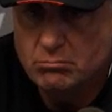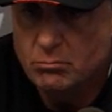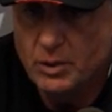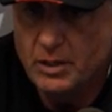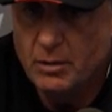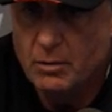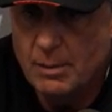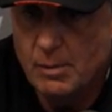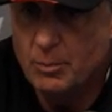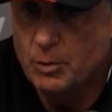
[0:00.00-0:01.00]
We
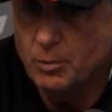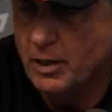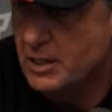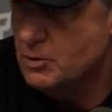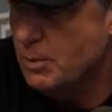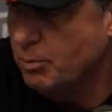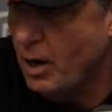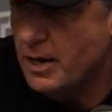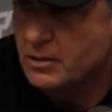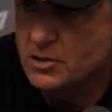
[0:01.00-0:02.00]
came up with plans. We
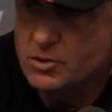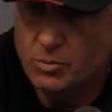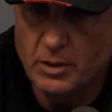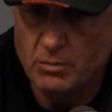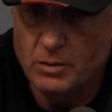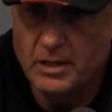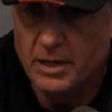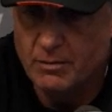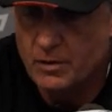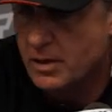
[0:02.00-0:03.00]
practiced. We did
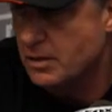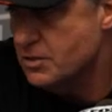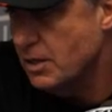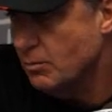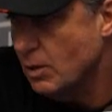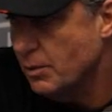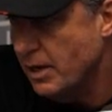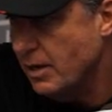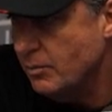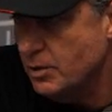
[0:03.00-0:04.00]
everything the same way we
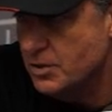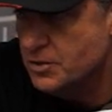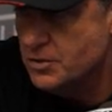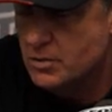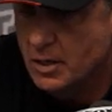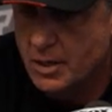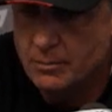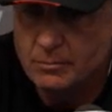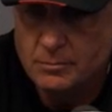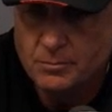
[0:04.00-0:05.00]
have. We just
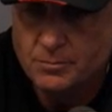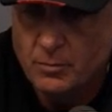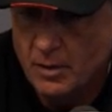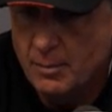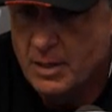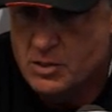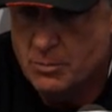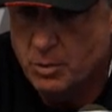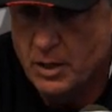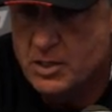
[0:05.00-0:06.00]
they made some
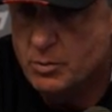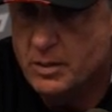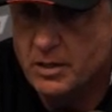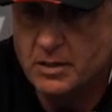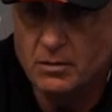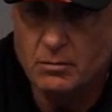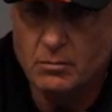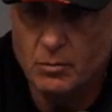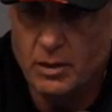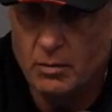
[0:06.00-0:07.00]
plays we didn't.
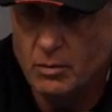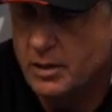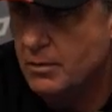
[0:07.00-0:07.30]
We